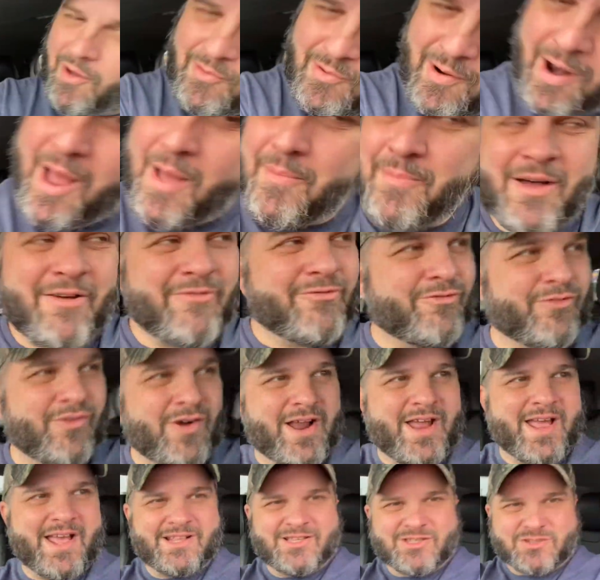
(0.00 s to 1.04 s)
right, my
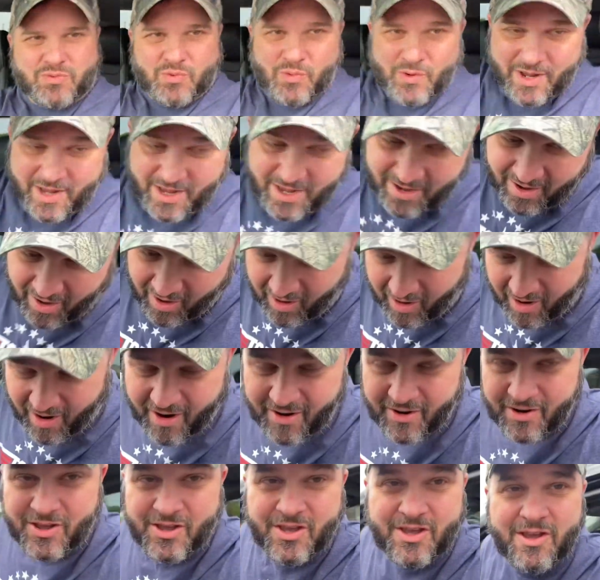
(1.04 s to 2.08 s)
friends, we
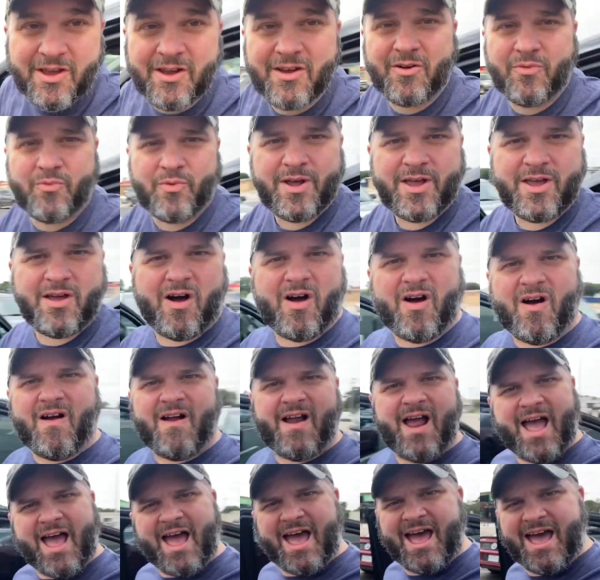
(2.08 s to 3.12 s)
are here. We
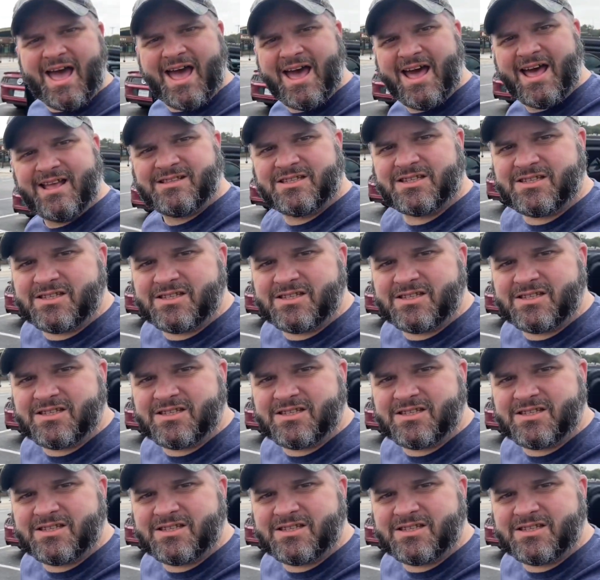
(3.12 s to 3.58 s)
are at